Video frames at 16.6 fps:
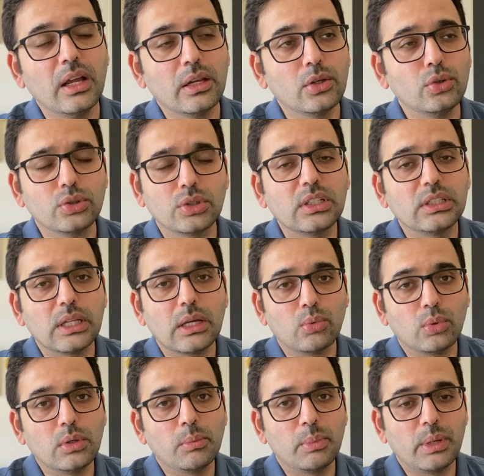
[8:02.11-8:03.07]
Usually they
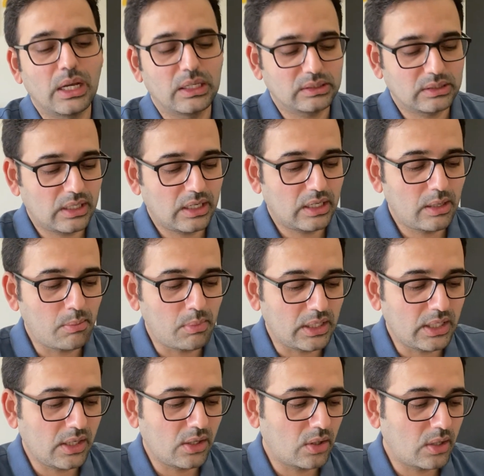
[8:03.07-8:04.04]
wouldn't be asking any
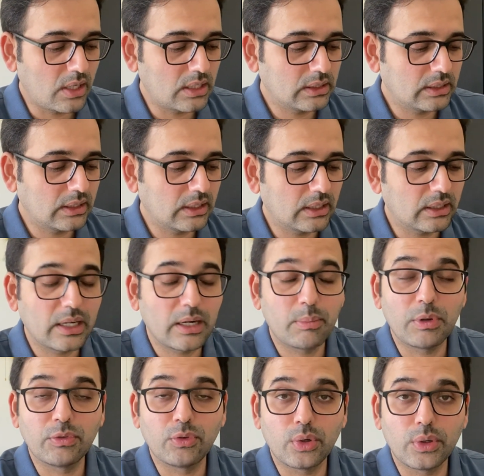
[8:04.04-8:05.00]
money or anything like that
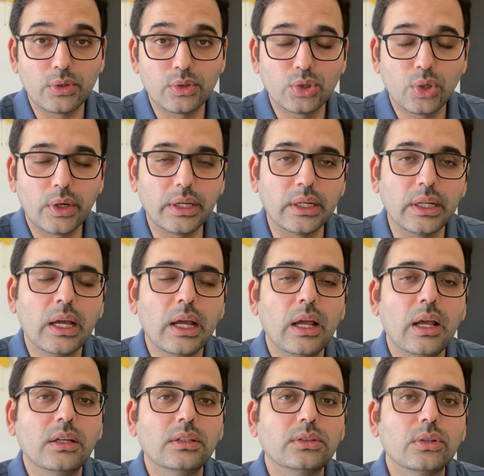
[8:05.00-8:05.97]
before you join.
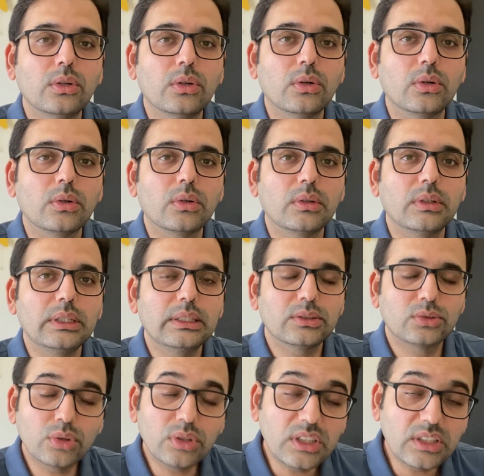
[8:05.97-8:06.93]
So
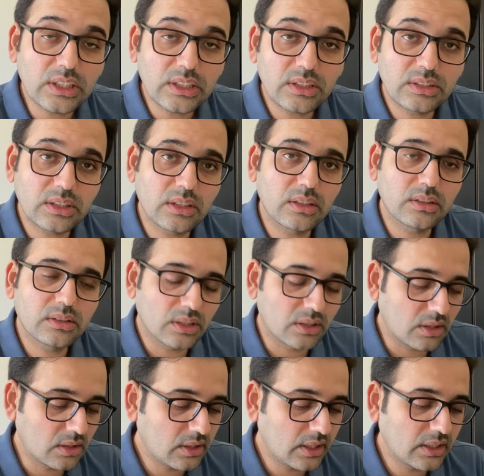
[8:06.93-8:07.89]
these are the
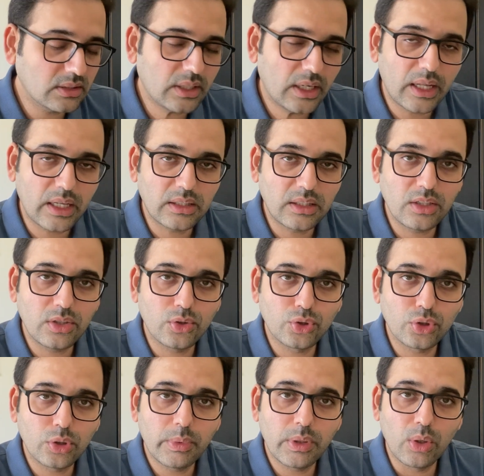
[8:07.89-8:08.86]
certain things that I think you
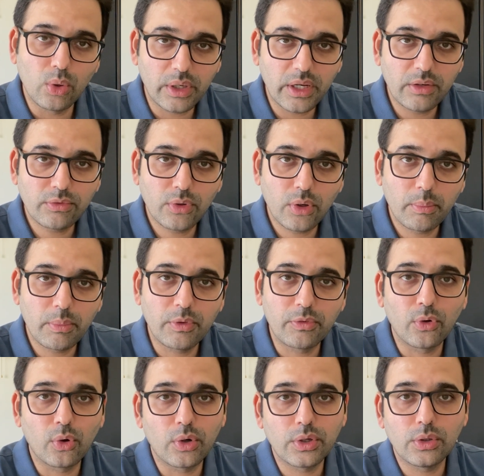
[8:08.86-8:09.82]
should be looking for
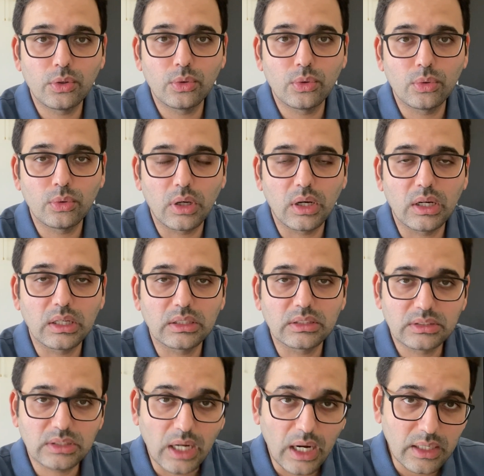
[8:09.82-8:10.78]
before you
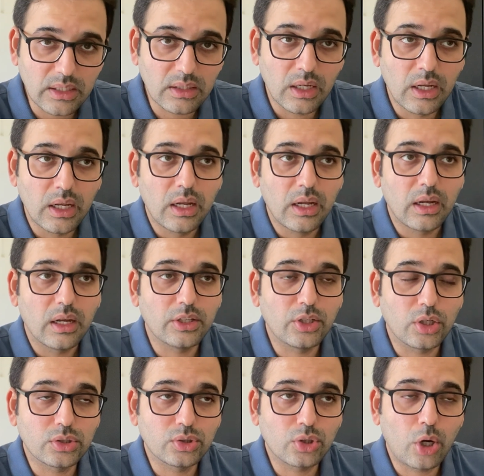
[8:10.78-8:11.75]
start
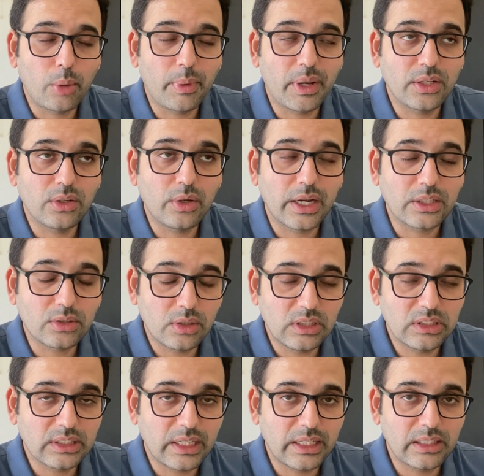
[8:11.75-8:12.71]
your job and you
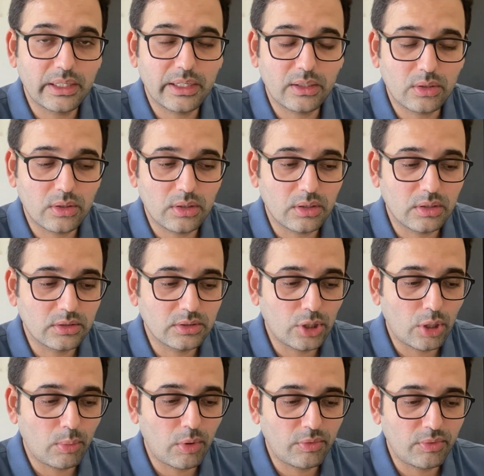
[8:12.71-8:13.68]
actually sign that
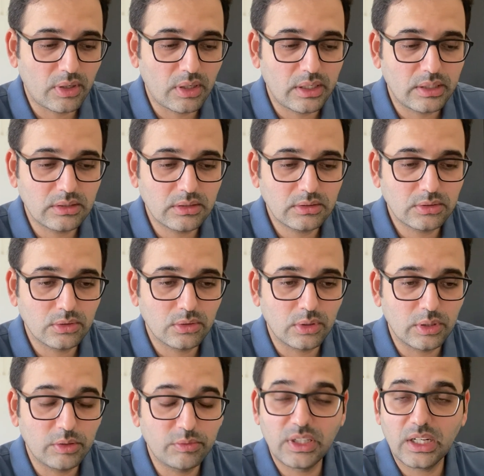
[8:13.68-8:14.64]
job offer letter.
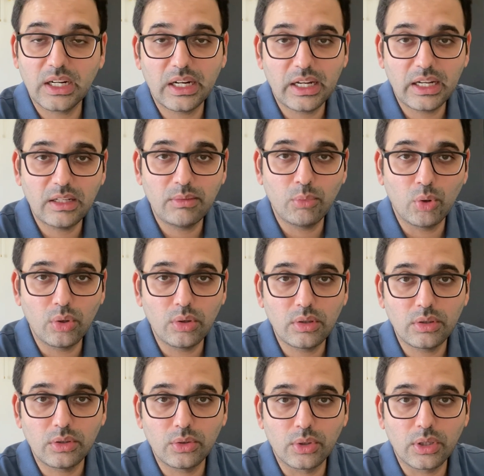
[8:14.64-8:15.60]
So if there are any more,
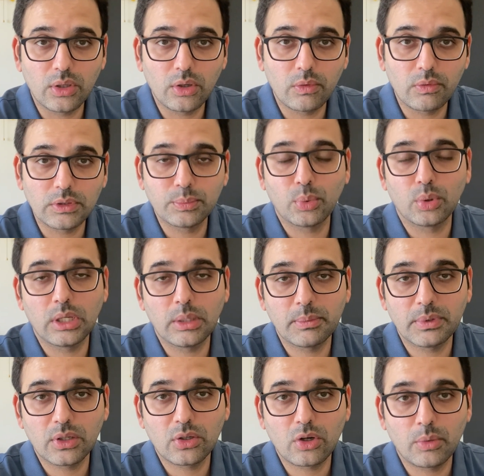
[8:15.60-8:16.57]
you can always put them
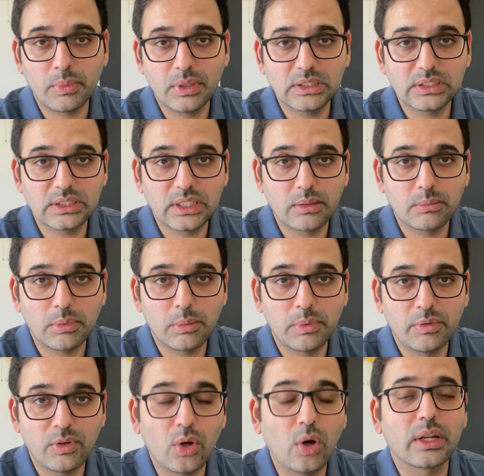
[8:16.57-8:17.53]
in the comments, and
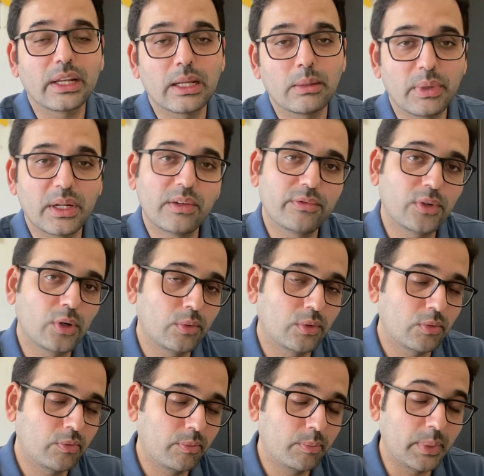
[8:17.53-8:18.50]
maybe we all can
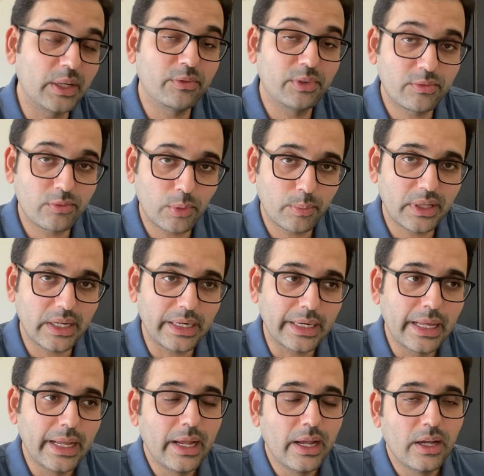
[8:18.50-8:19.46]
benefit from
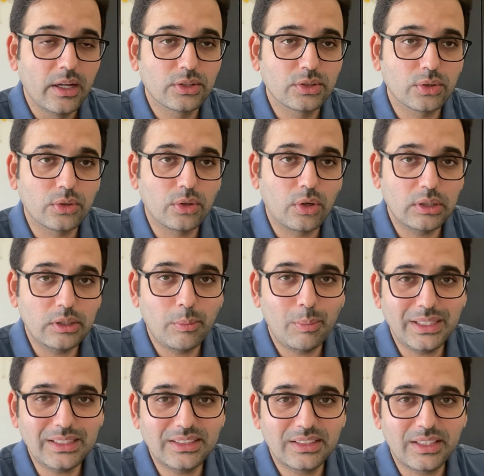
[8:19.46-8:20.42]
that. So all the
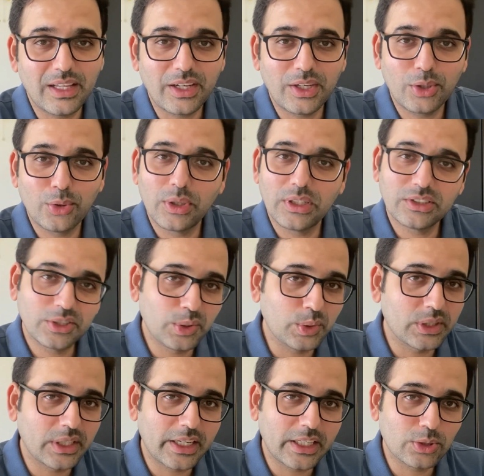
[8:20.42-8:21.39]
best. Thank you, and see you
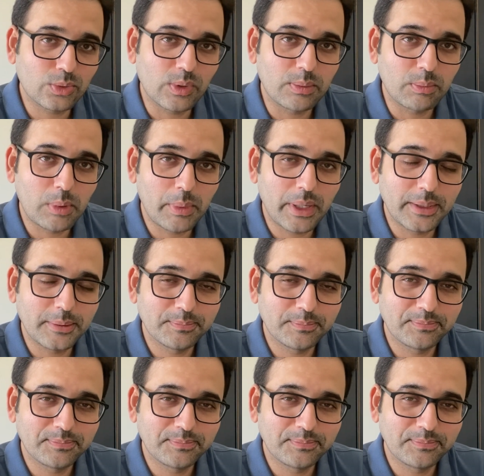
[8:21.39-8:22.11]
in the next one. Bye bye.